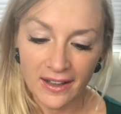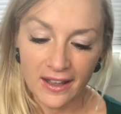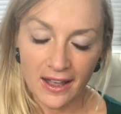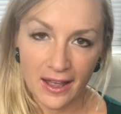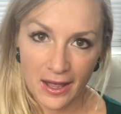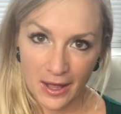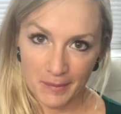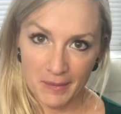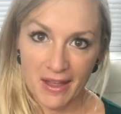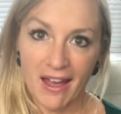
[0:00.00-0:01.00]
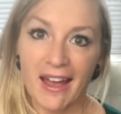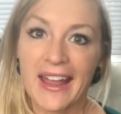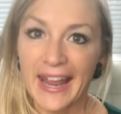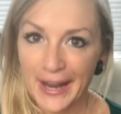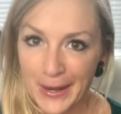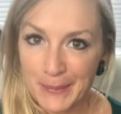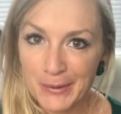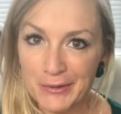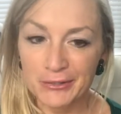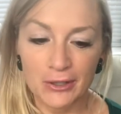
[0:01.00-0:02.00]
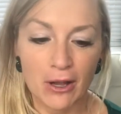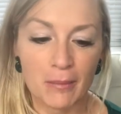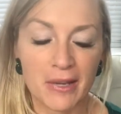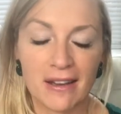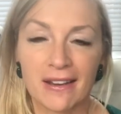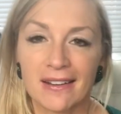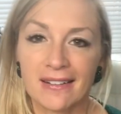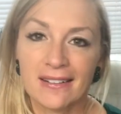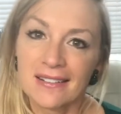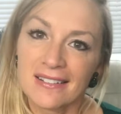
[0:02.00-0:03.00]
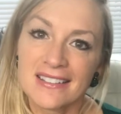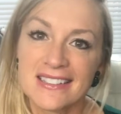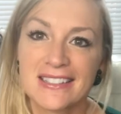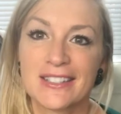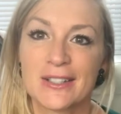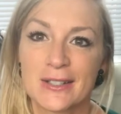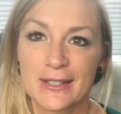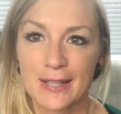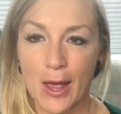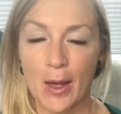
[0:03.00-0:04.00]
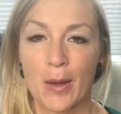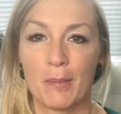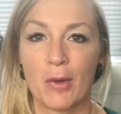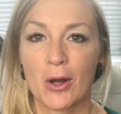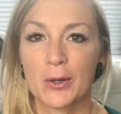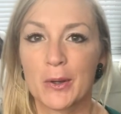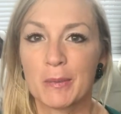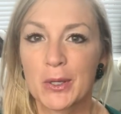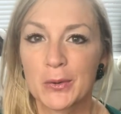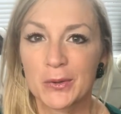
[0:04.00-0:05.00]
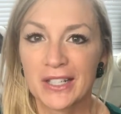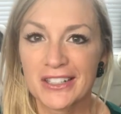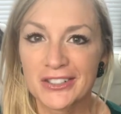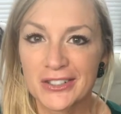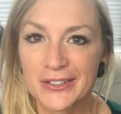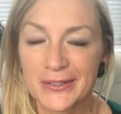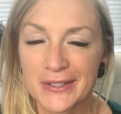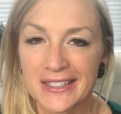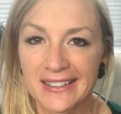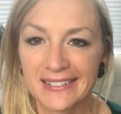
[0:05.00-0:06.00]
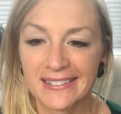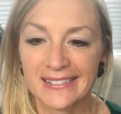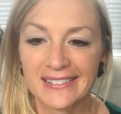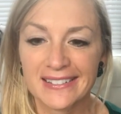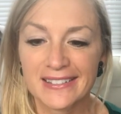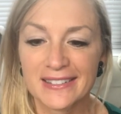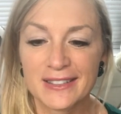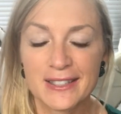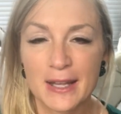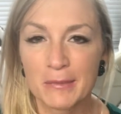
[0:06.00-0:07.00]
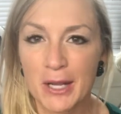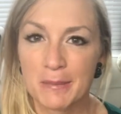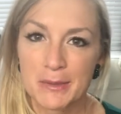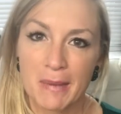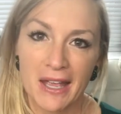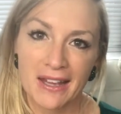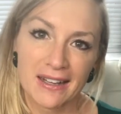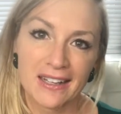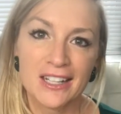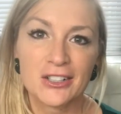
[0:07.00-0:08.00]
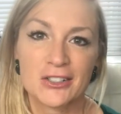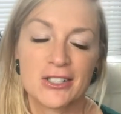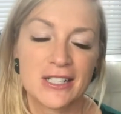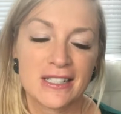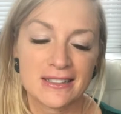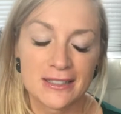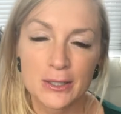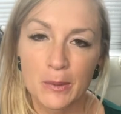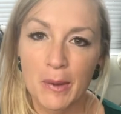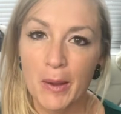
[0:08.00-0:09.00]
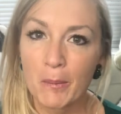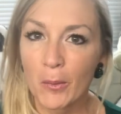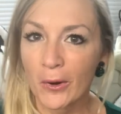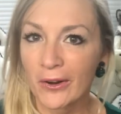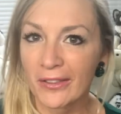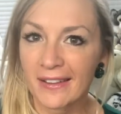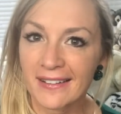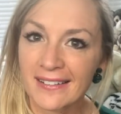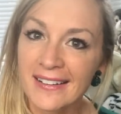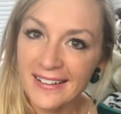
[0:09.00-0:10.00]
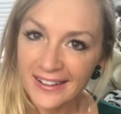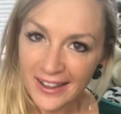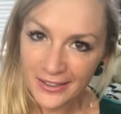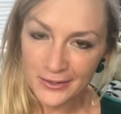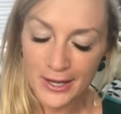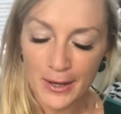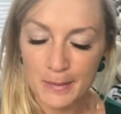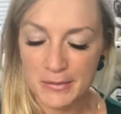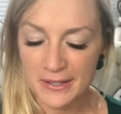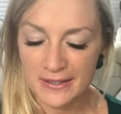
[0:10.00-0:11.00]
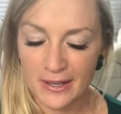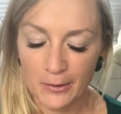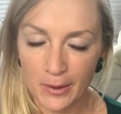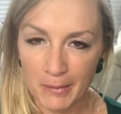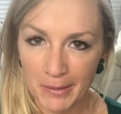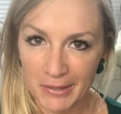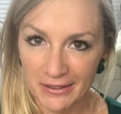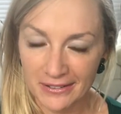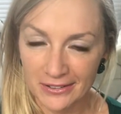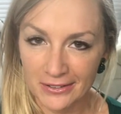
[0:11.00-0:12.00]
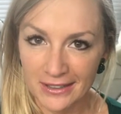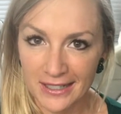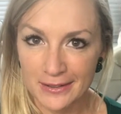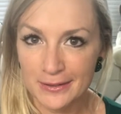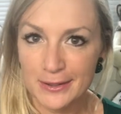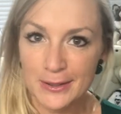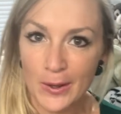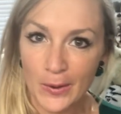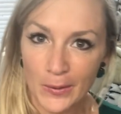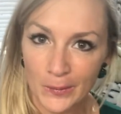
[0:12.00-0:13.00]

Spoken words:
I am overcoming still some autoimmune issues, and sometimes my energy is a little bit more than other times, so I might be a little slow